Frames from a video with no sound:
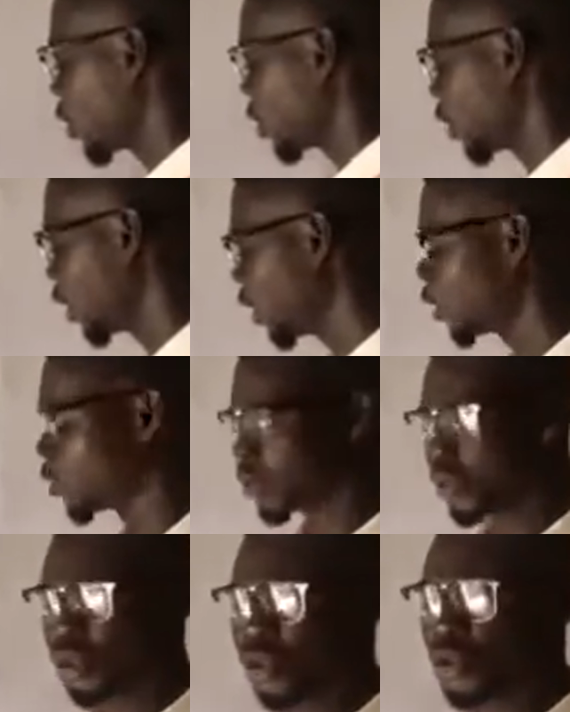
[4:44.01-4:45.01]
the
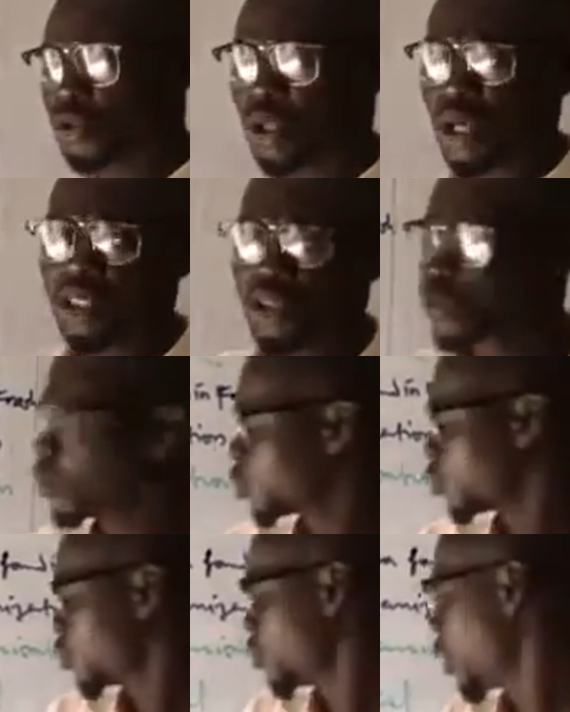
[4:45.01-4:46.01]
anus. So that is what
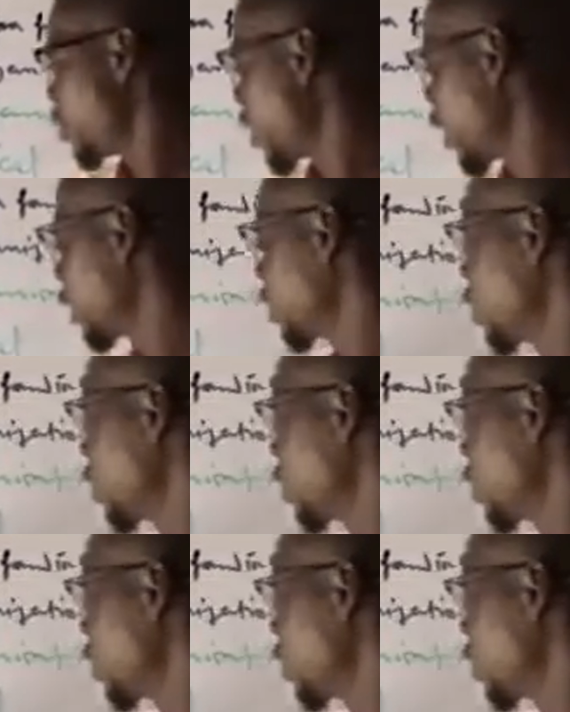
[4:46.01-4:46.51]
we mean by